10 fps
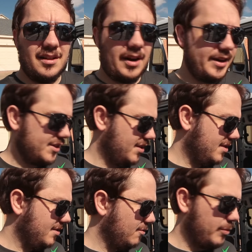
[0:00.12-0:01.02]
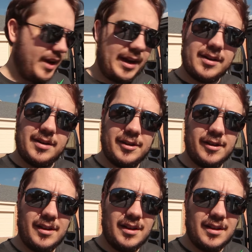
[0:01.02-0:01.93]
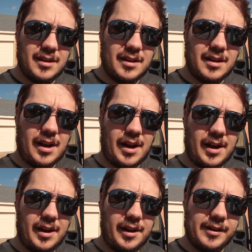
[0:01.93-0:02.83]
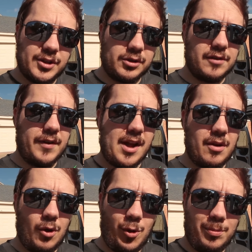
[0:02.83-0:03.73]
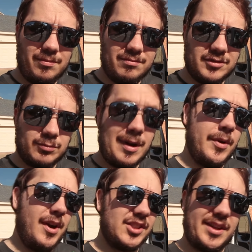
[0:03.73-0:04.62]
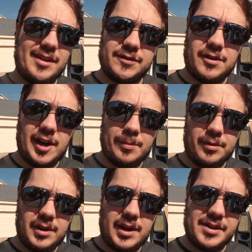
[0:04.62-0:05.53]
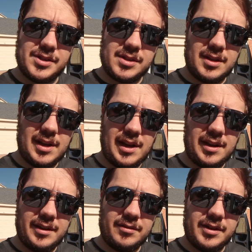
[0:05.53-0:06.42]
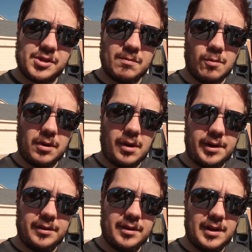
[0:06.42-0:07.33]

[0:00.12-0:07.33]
All right, we're back. I took the van home to my parents' house for a couple of days and did some work on it.